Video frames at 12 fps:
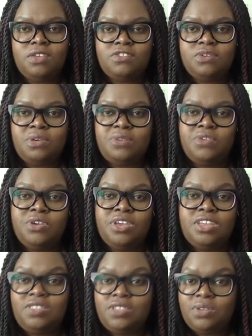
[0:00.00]
So if you're
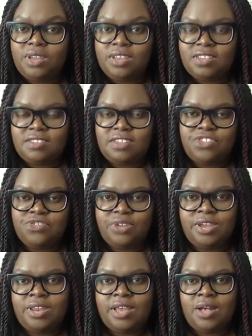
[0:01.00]
in the United States
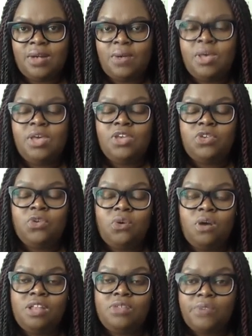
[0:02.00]
right now, you
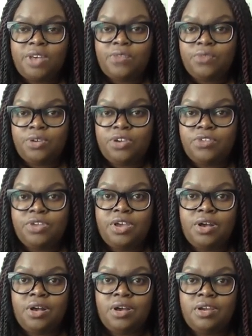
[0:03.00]
qualify for a green
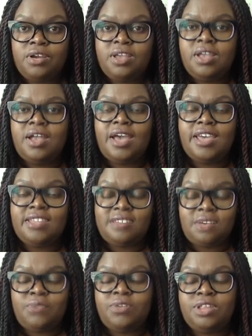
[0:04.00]
card, I
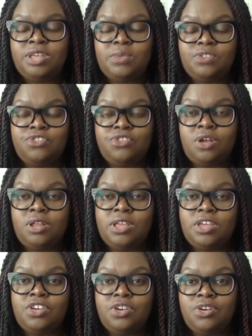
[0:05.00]
definitely would
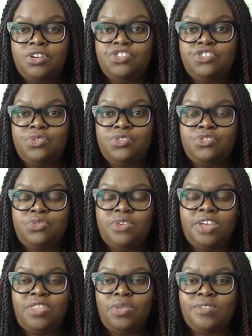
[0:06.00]
strongly encourage you to
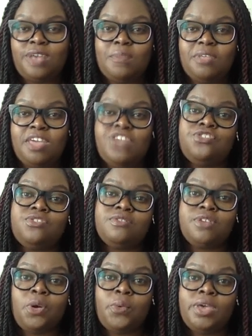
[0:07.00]
get those applications
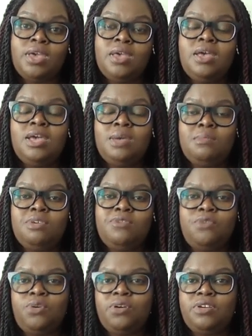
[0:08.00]
going
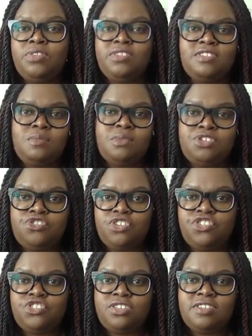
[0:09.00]
before this
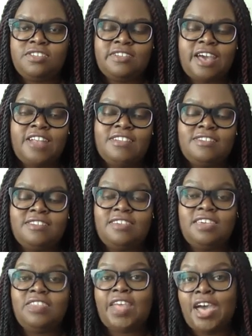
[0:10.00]
administration decides to
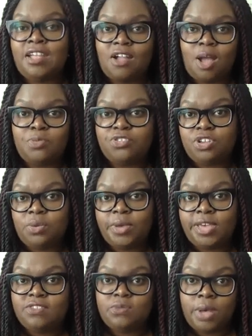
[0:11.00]
take that option
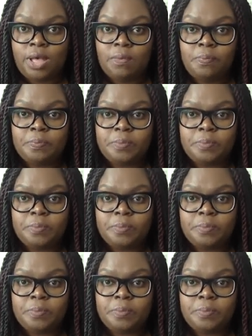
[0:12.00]
away as well.